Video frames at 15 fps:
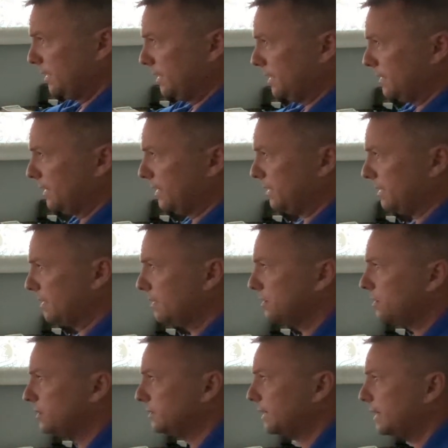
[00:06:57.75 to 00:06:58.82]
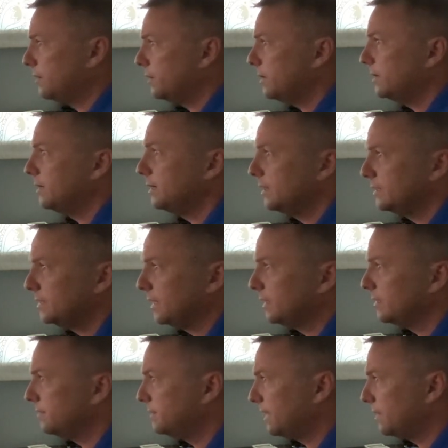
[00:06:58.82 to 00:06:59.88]
And then call tower,
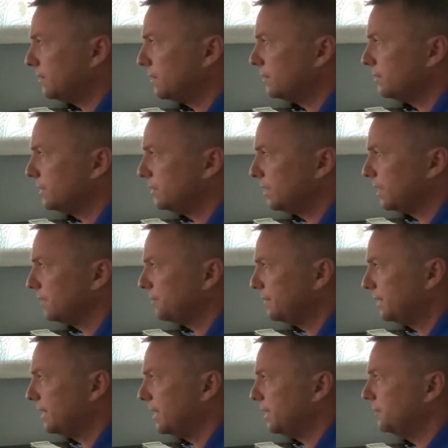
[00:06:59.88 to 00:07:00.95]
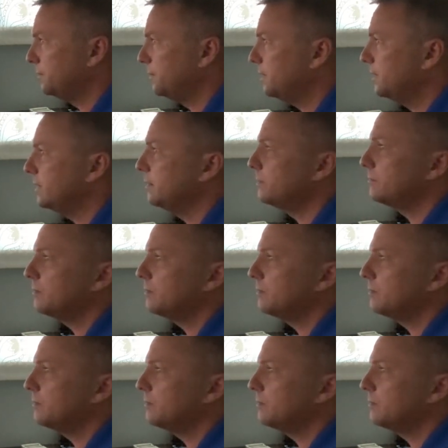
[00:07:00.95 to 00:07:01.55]
executive tower, career track 391,